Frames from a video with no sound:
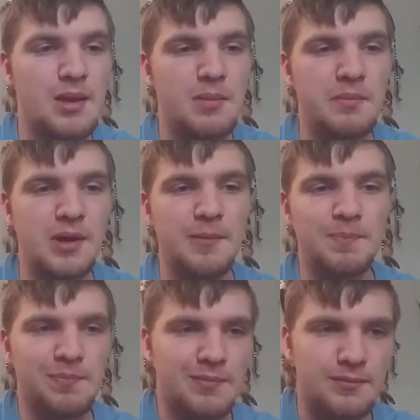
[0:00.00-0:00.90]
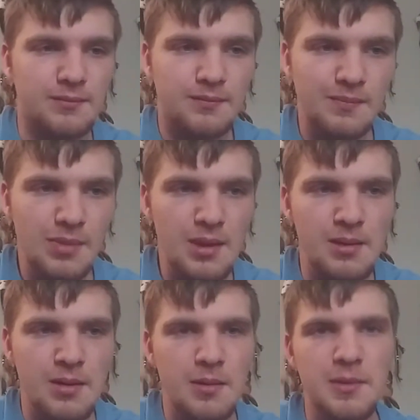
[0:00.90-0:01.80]
But
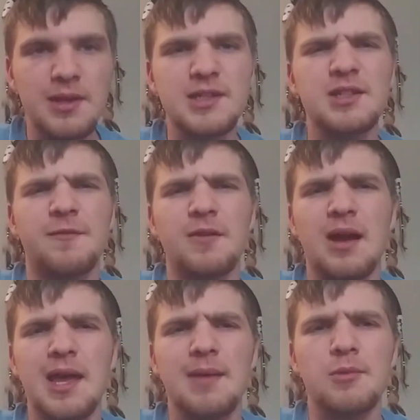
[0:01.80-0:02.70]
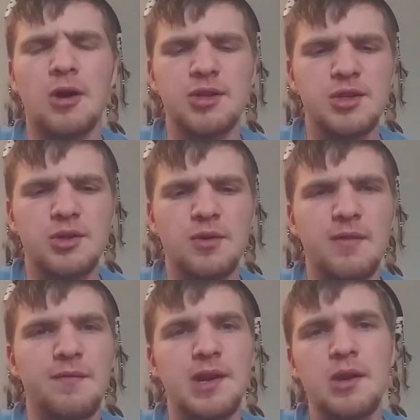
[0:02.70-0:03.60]
I mean, I am also doing a
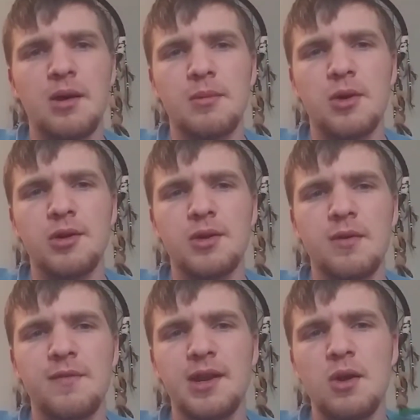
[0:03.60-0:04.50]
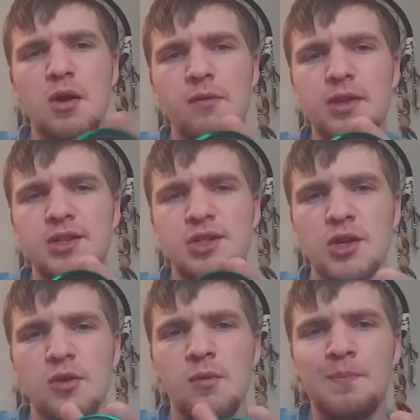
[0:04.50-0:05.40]
video. I'm going to do a video over this
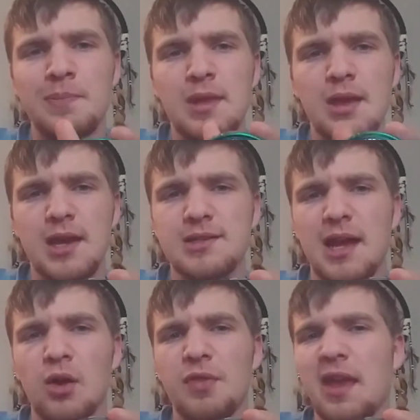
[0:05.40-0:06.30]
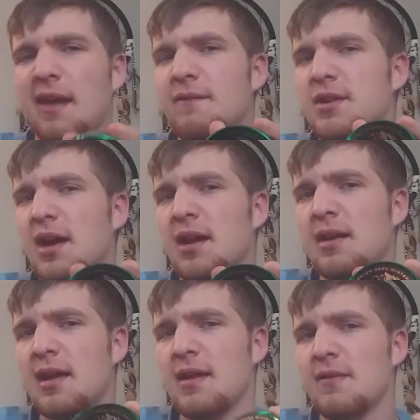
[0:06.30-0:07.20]
too, because I don't think I've done
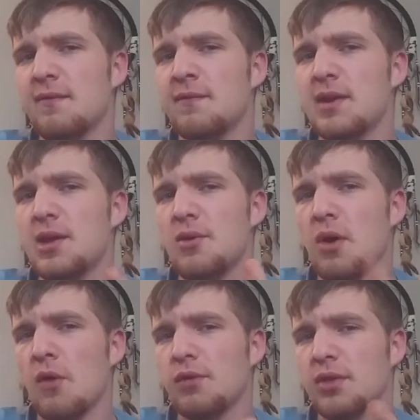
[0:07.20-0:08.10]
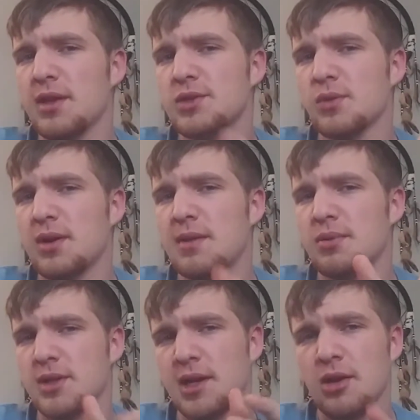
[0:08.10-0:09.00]
a video over this one in
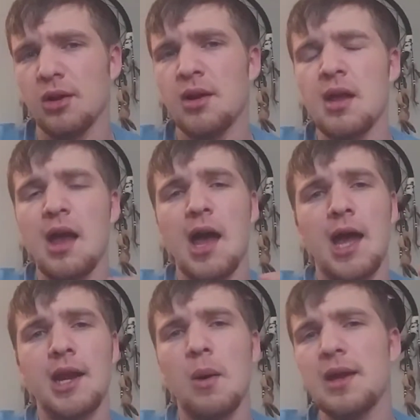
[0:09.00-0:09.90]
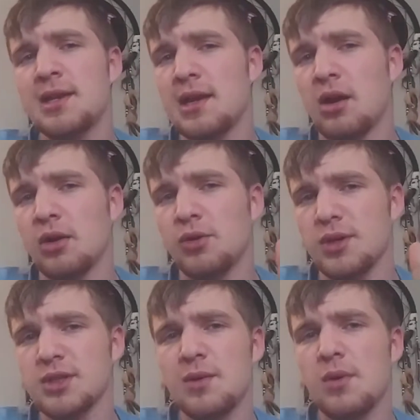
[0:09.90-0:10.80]
particular. I know I did on
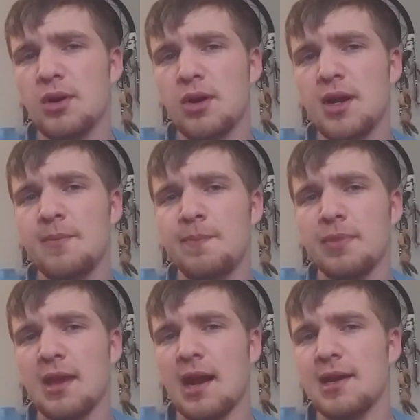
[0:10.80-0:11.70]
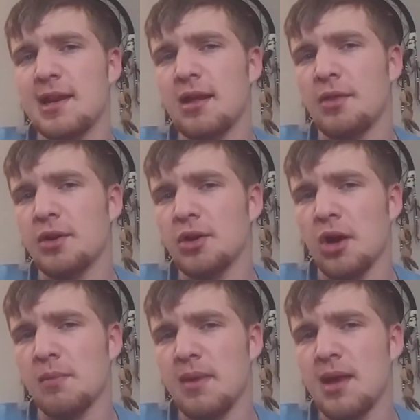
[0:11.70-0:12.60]
Grizzly Wintergreen. I did it on the
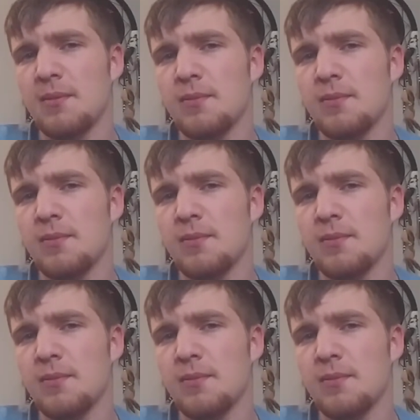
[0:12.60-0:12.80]
Dark Mint.